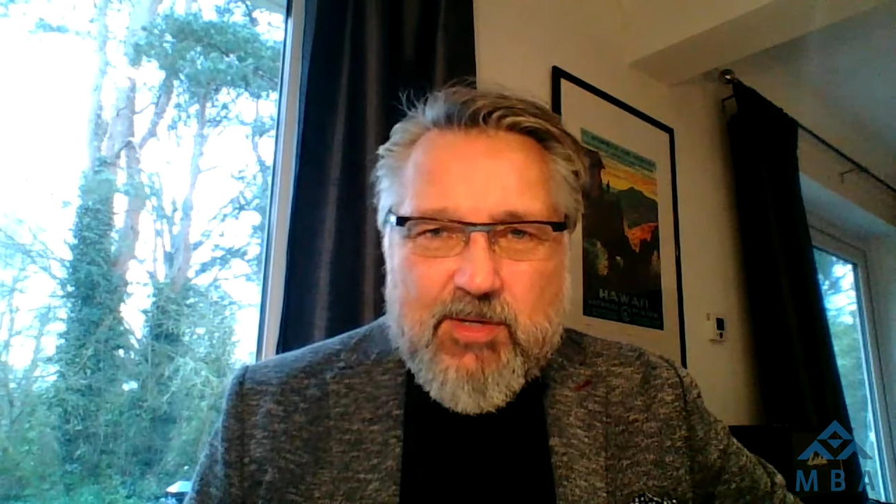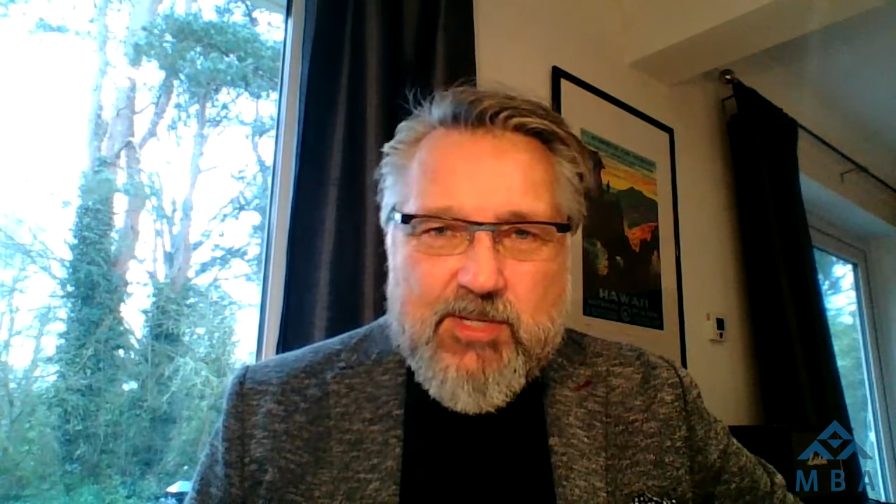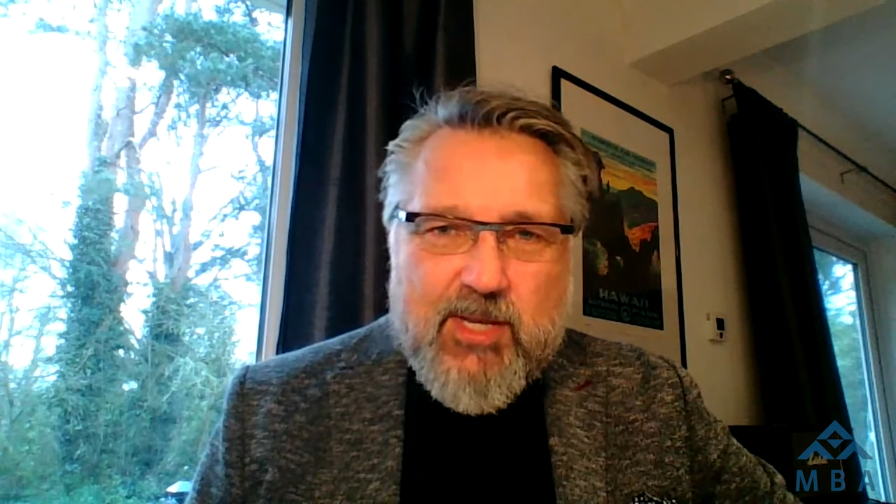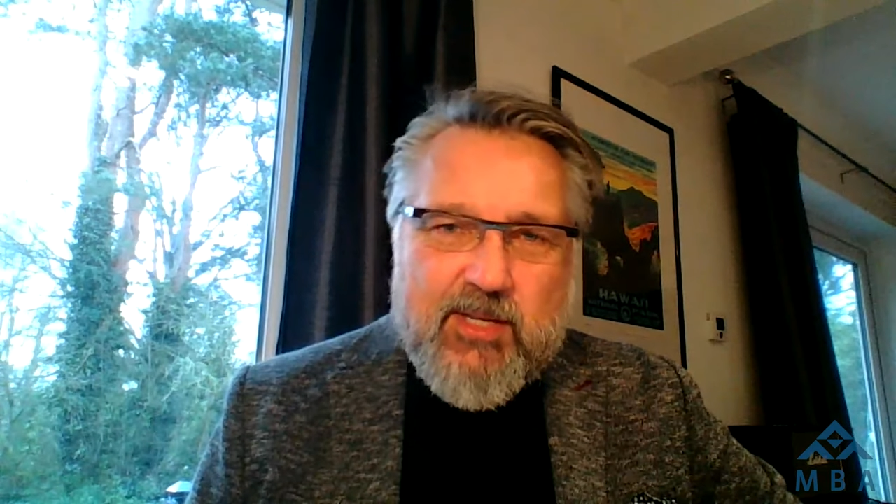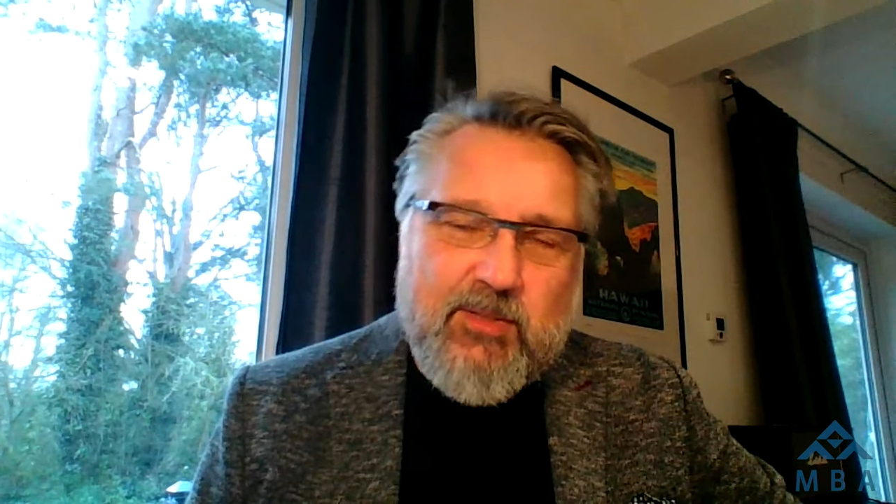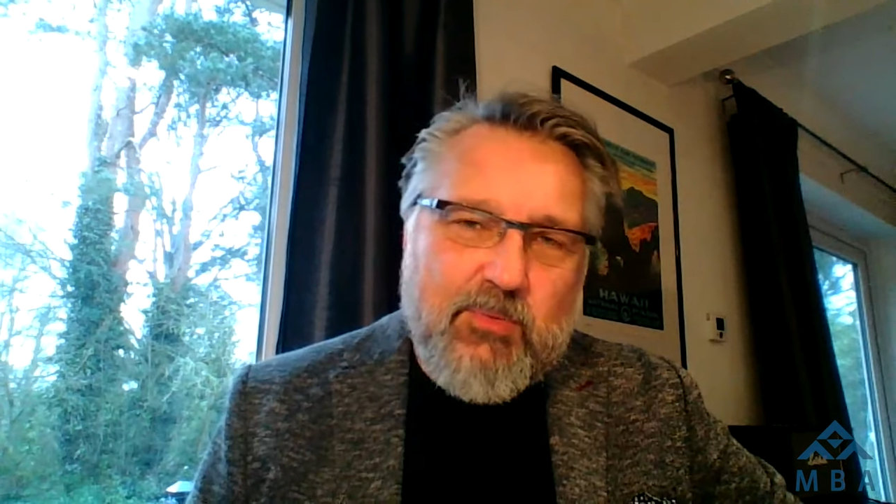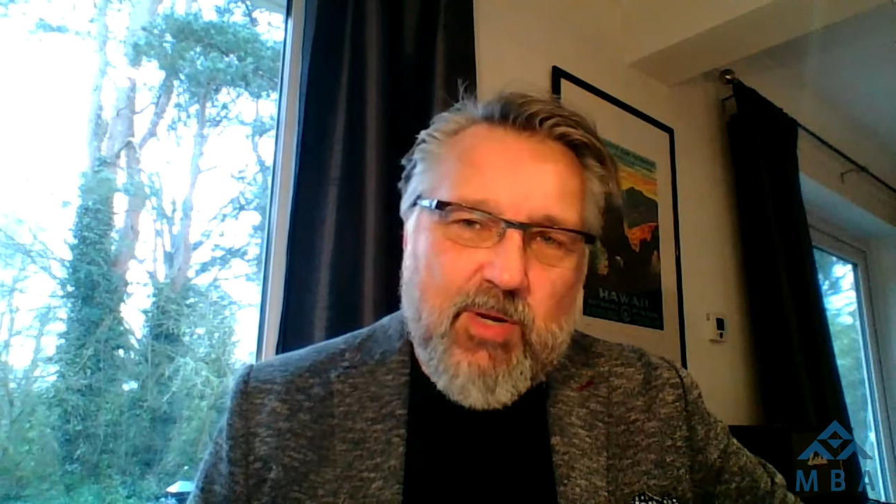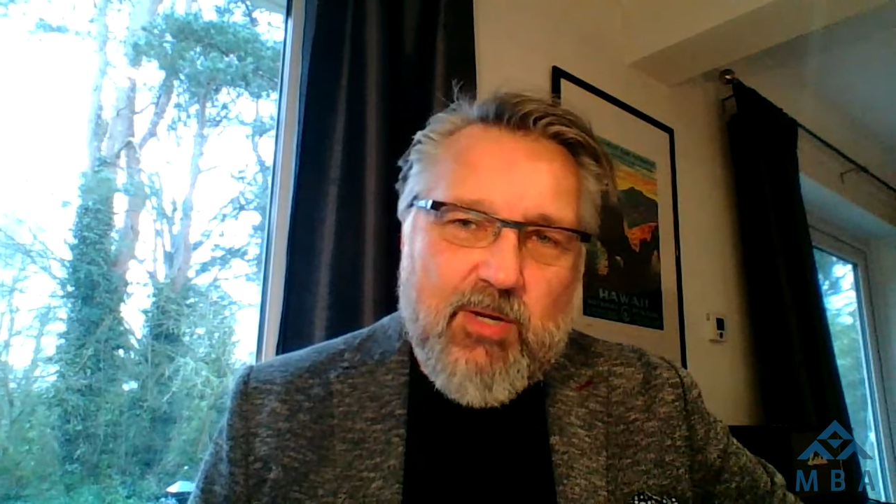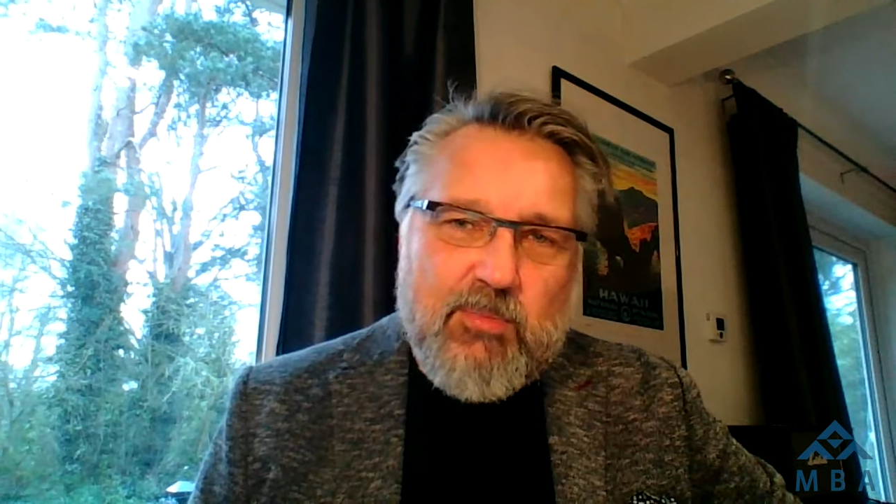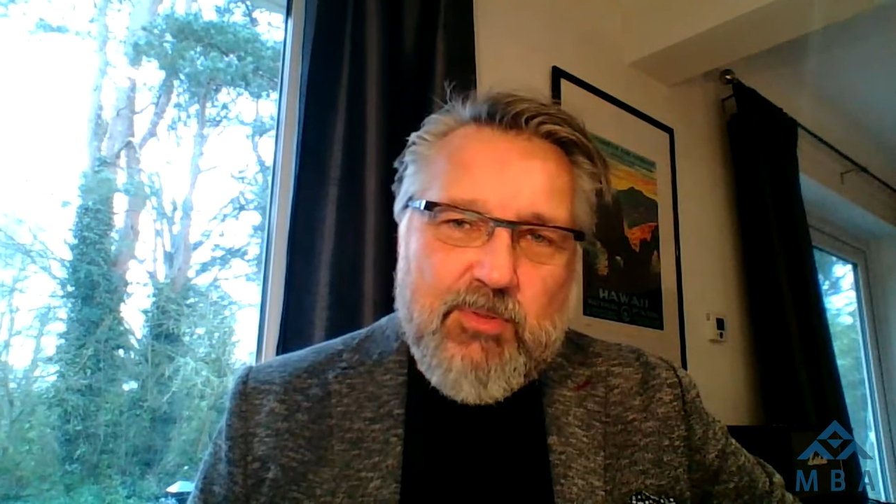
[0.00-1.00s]
excited to
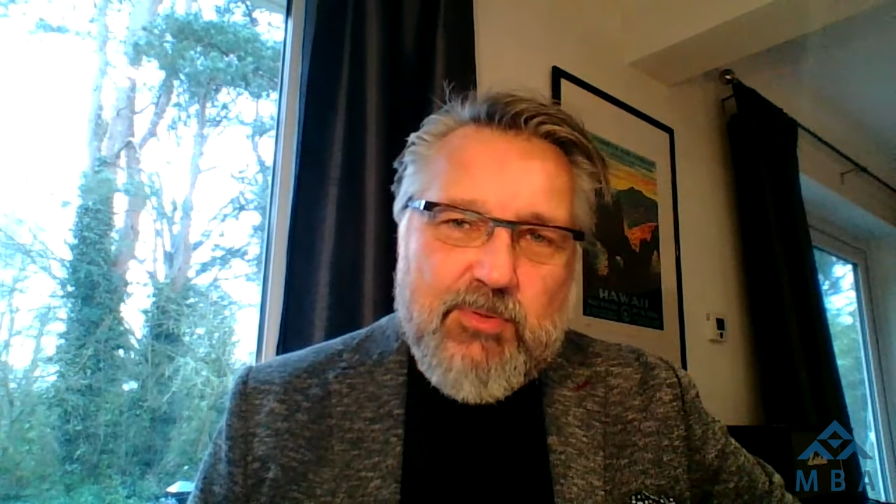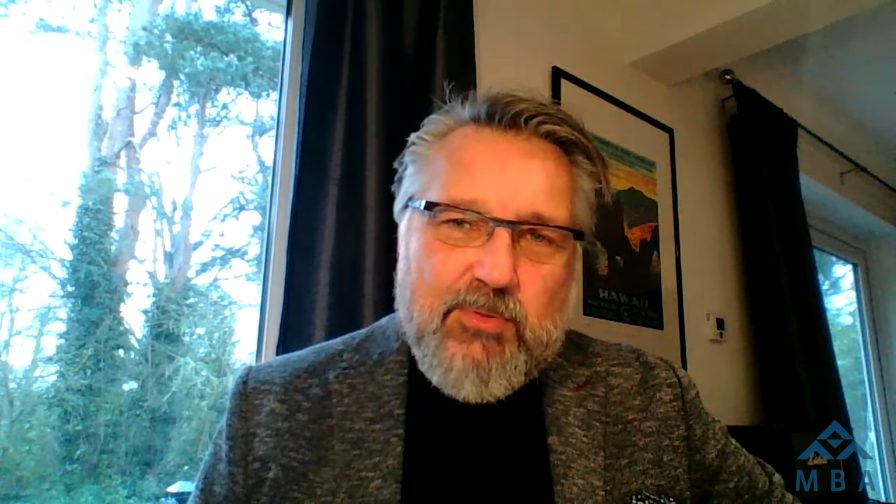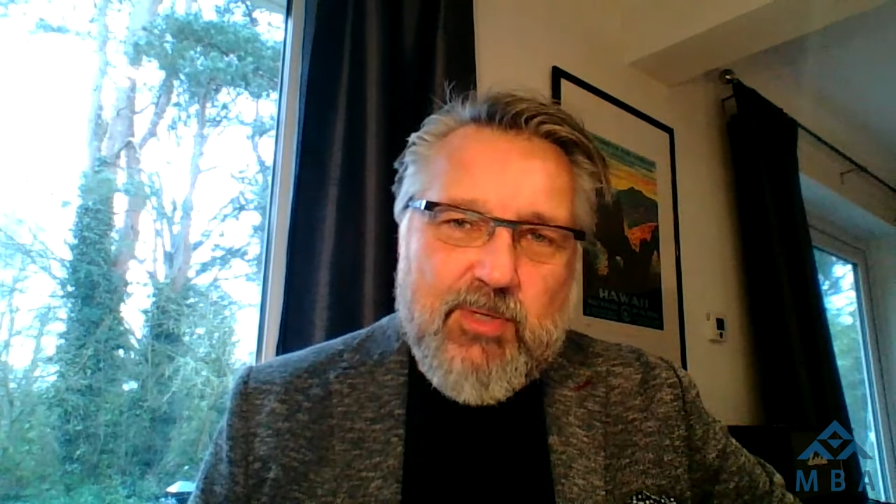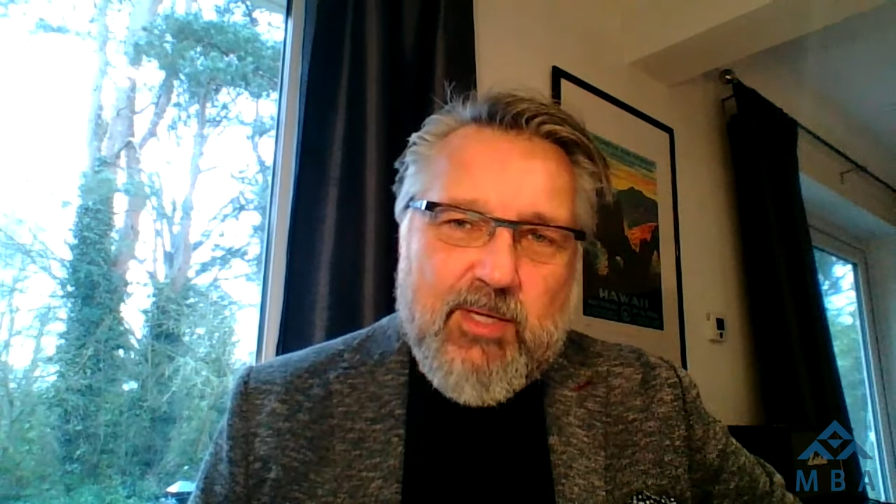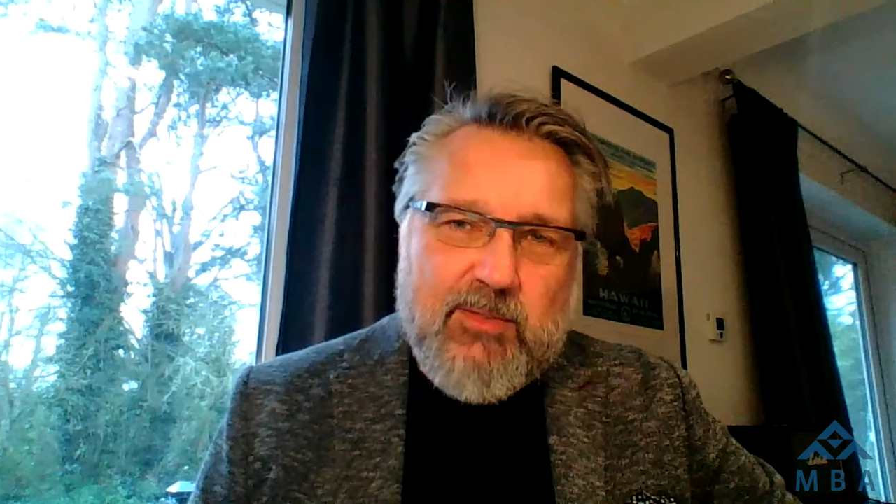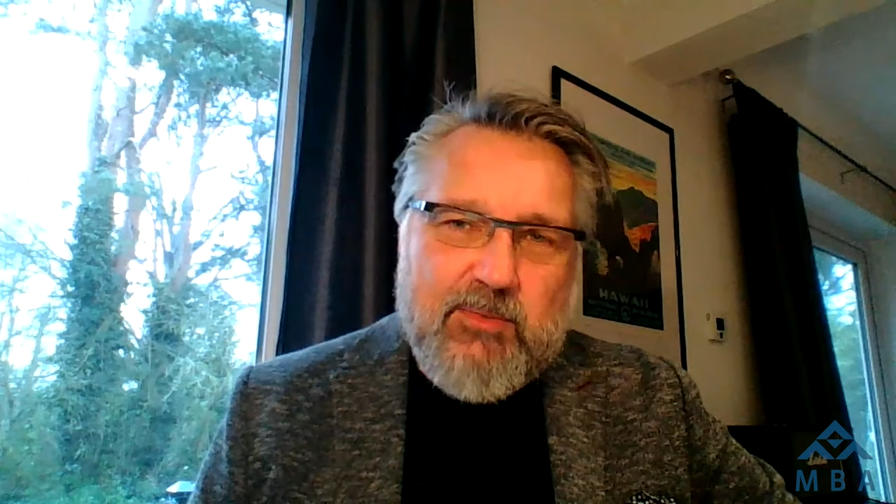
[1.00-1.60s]
welcome you